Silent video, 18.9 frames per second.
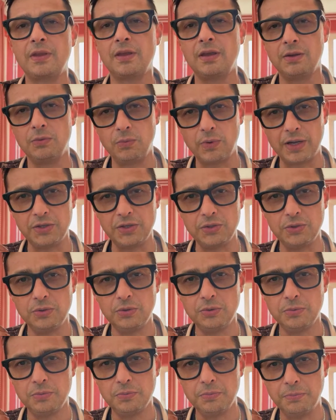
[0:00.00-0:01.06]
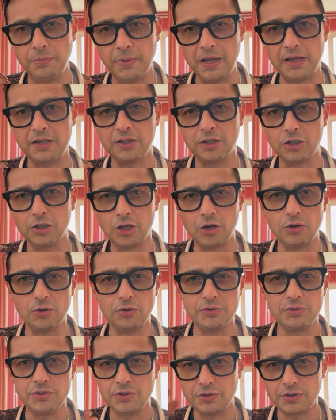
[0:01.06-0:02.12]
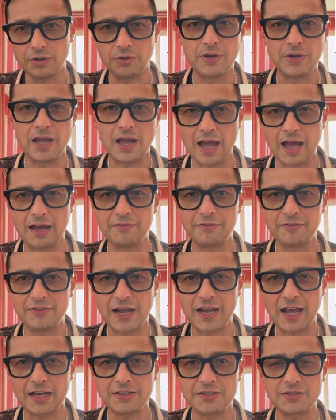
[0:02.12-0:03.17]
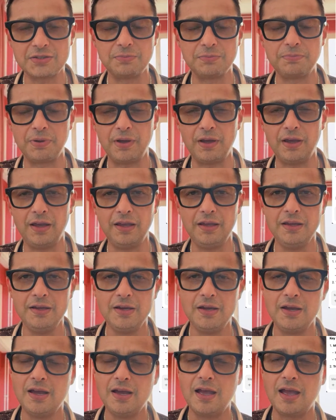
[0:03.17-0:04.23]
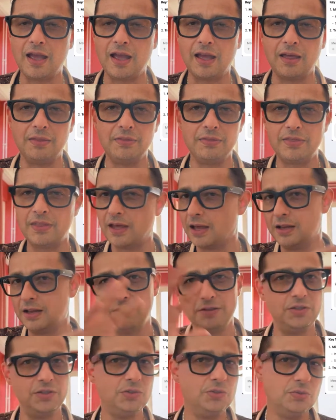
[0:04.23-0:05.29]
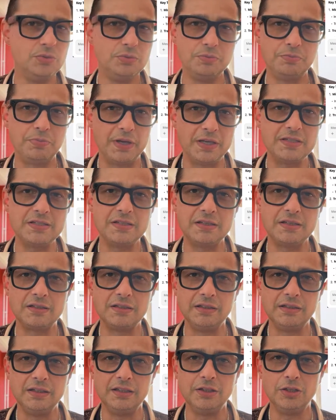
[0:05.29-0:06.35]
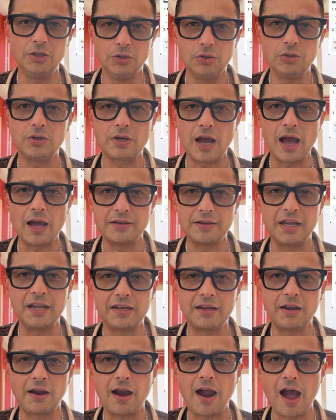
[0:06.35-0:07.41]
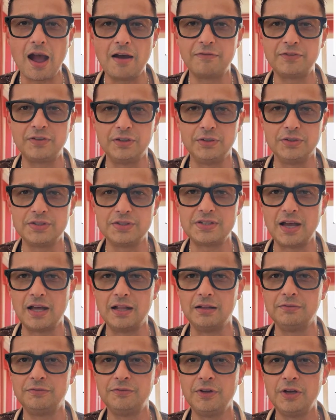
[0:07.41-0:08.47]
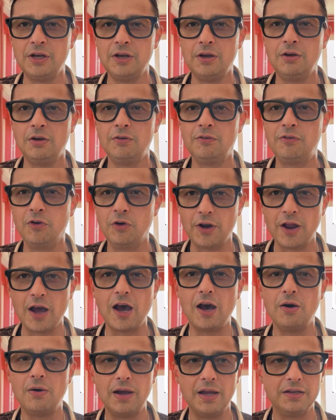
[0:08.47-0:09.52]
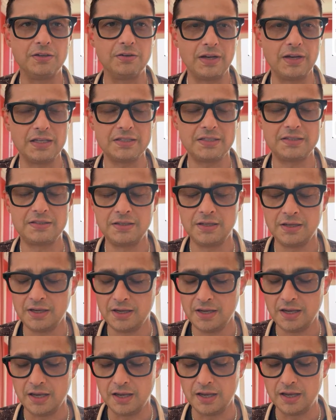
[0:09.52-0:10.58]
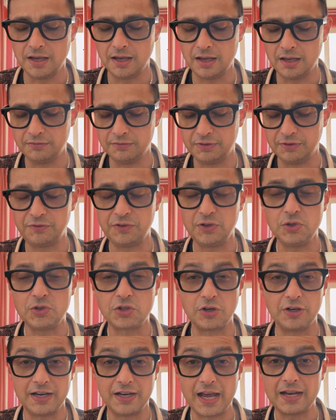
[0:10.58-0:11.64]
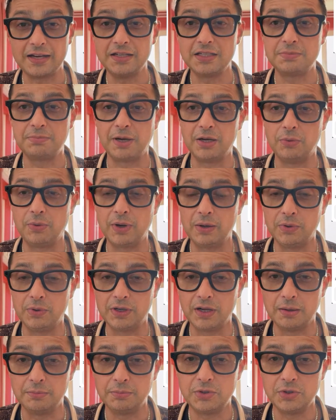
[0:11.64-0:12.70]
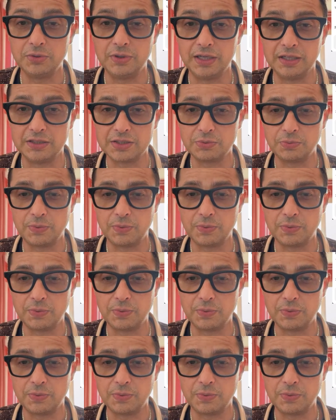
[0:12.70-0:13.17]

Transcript: And when you make a loan, you don't have tax to pay. And then you basically take care after yourself for now and the rest of the future. And that is, by the way, what I'm doing as